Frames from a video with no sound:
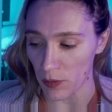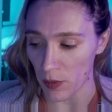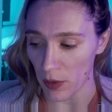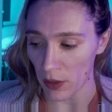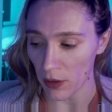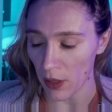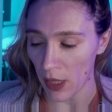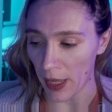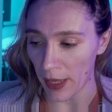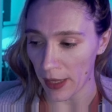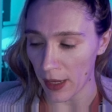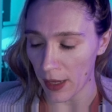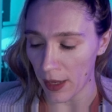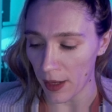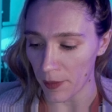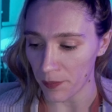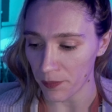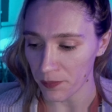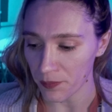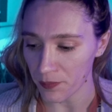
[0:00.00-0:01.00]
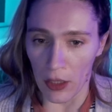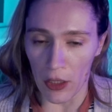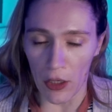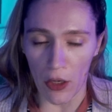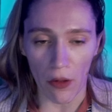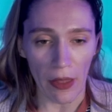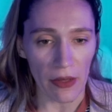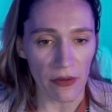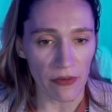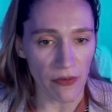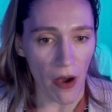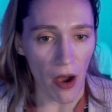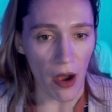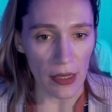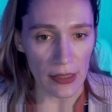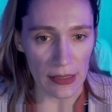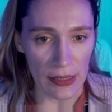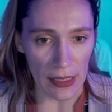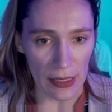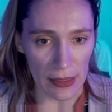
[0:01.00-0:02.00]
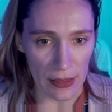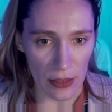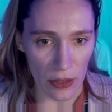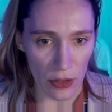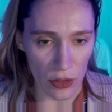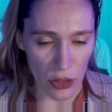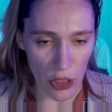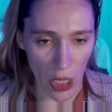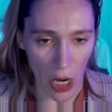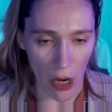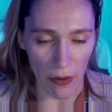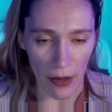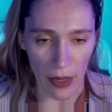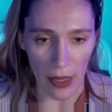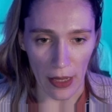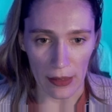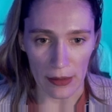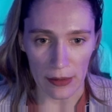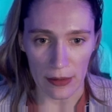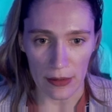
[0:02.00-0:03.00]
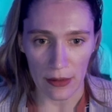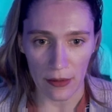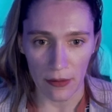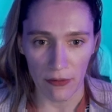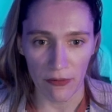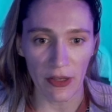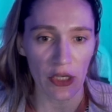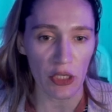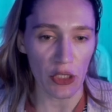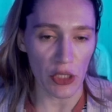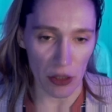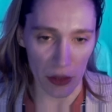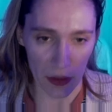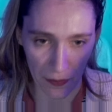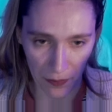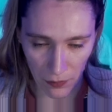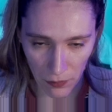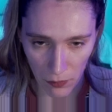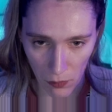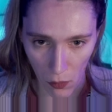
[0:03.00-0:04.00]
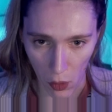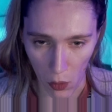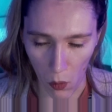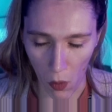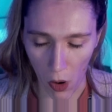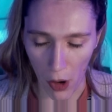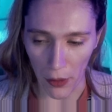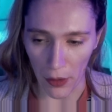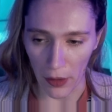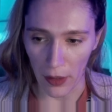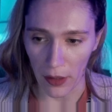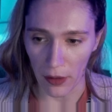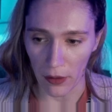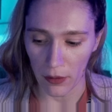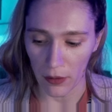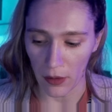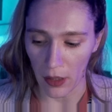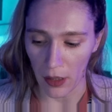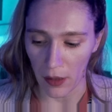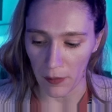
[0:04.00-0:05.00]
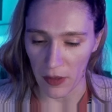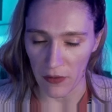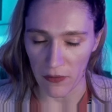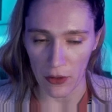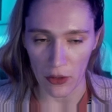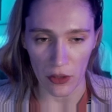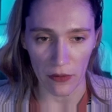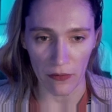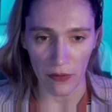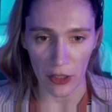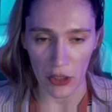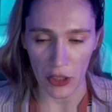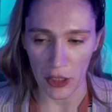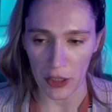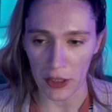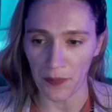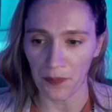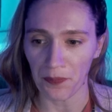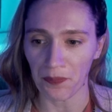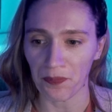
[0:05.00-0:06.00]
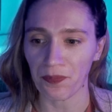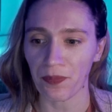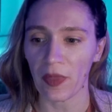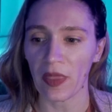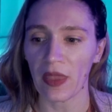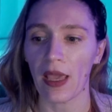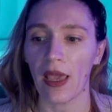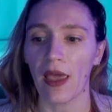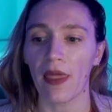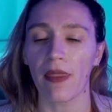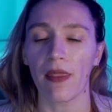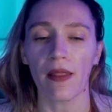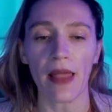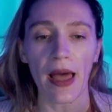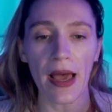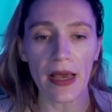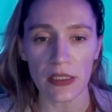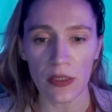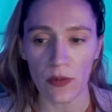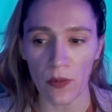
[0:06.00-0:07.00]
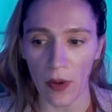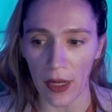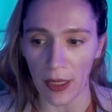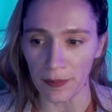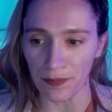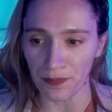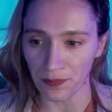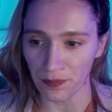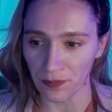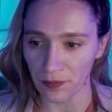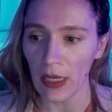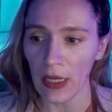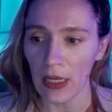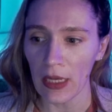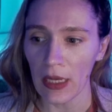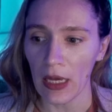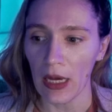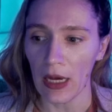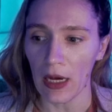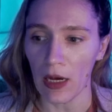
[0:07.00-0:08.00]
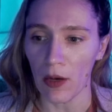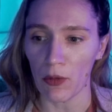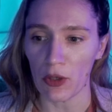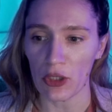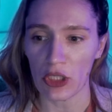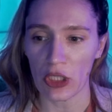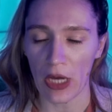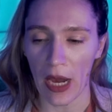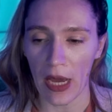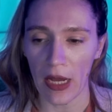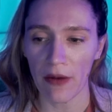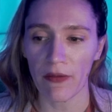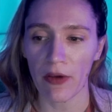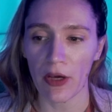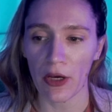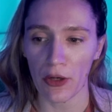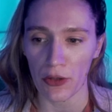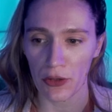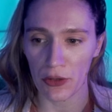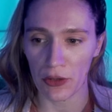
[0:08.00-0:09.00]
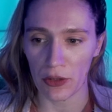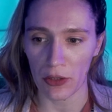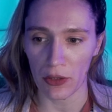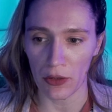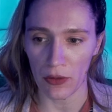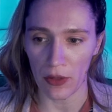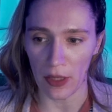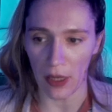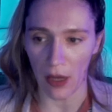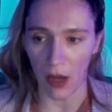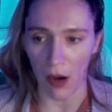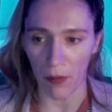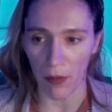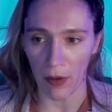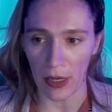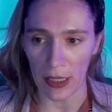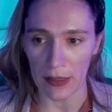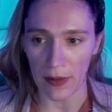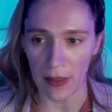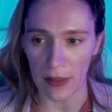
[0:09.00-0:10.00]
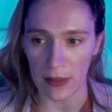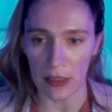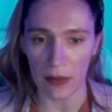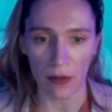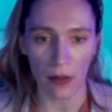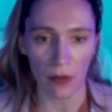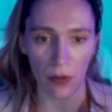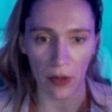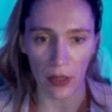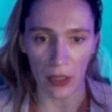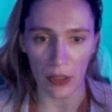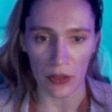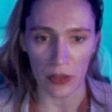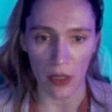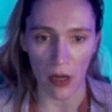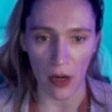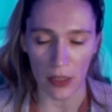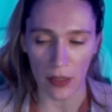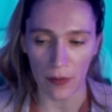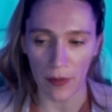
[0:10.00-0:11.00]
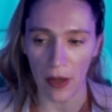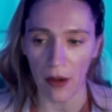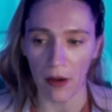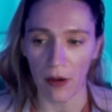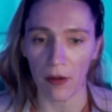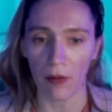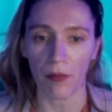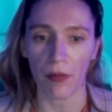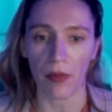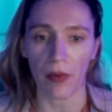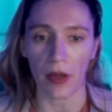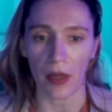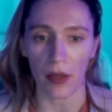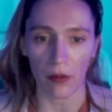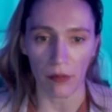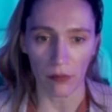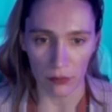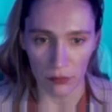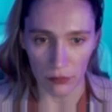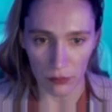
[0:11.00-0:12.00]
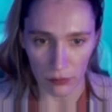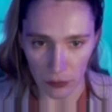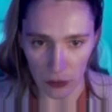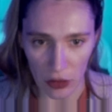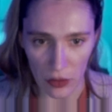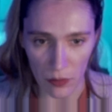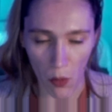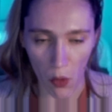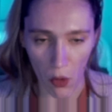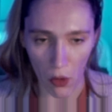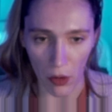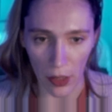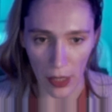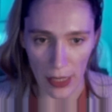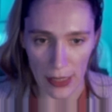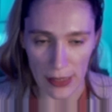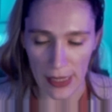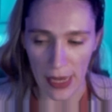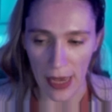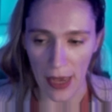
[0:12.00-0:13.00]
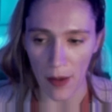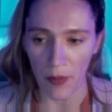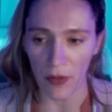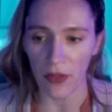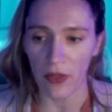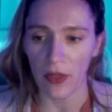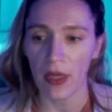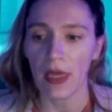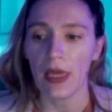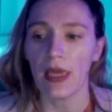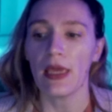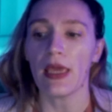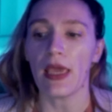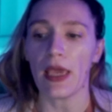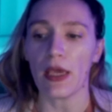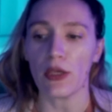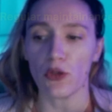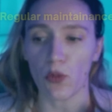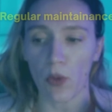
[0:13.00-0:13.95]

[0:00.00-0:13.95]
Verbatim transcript: but like um, you know, like faucets, shower heads, fixtures, more water um, efficient fixtures. And the last one um, which kind of goes to the operating expenses and what I just talked about, but just more in depth, is